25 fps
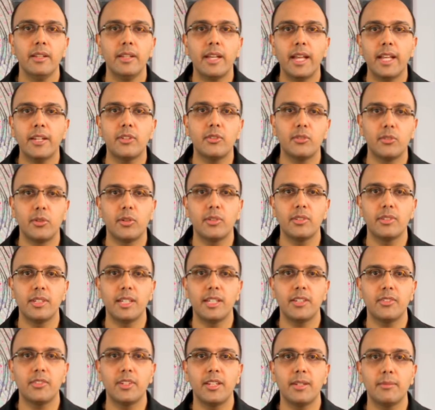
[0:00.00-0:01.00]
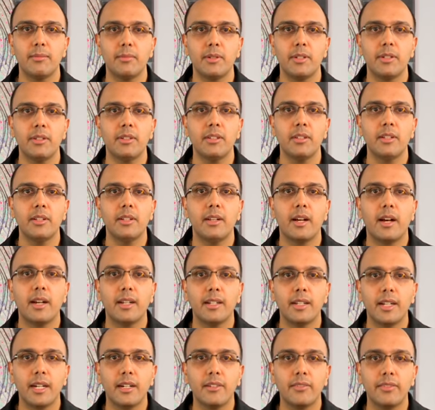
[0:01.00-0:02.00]
endodontic treatment,
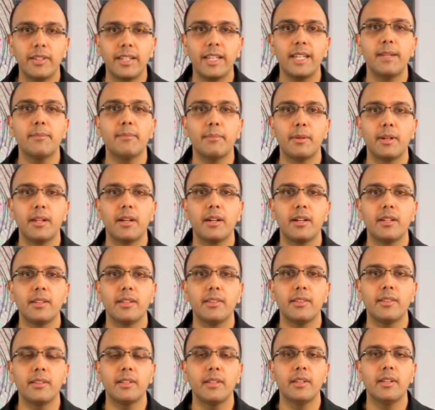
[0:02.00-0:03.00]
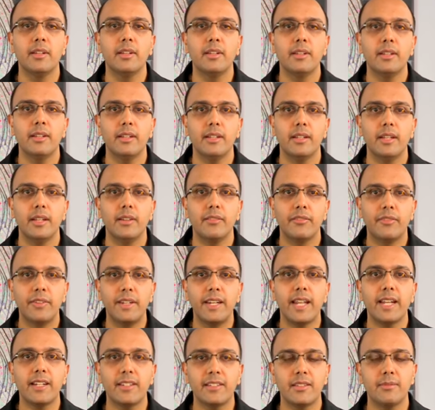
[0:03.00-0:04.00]
uncovering implants,
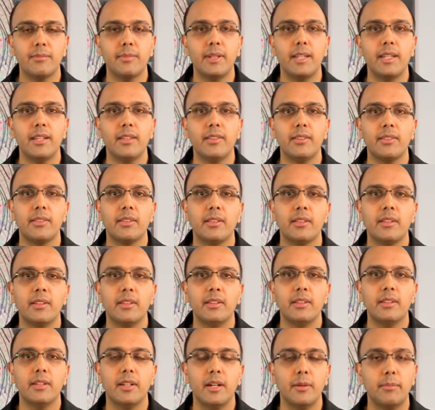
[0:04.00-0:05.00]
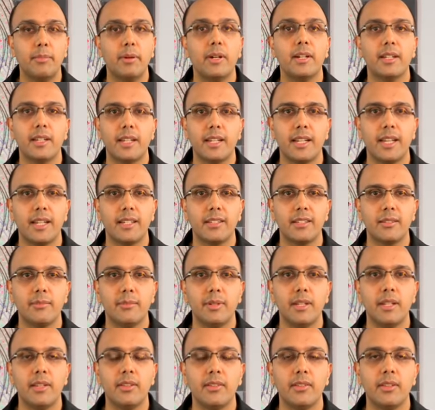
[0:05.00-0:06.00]
phrenectomies,
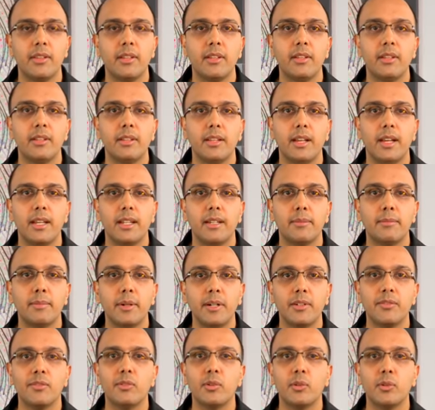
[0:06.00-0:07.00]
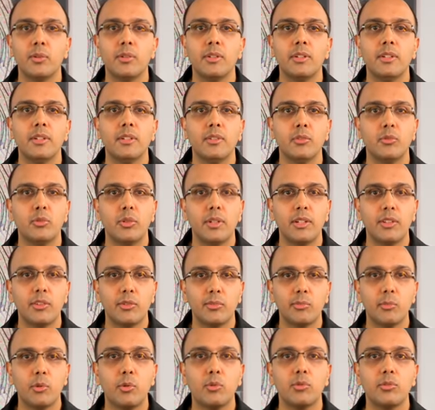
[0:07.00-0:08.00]
operculectomies, and above all, doing
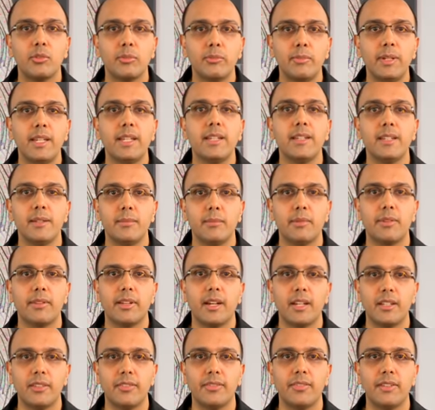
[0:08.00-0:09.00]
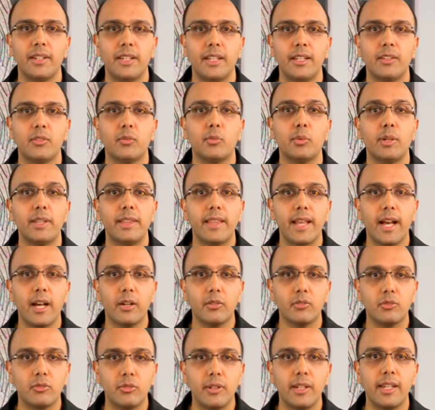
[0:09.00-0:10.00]
small to medium-sized fillings
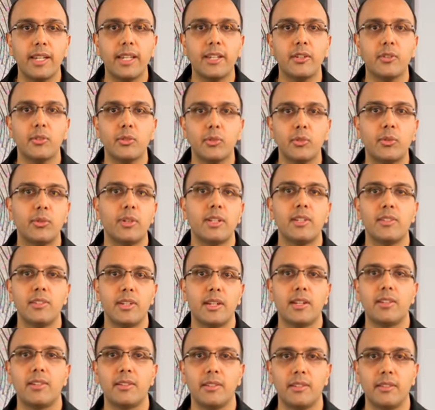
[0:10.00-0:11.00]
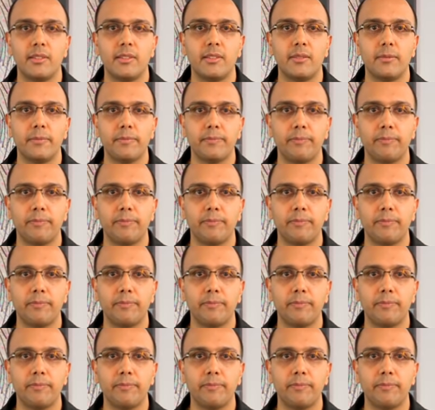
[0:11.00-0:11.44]
without drilling or injections.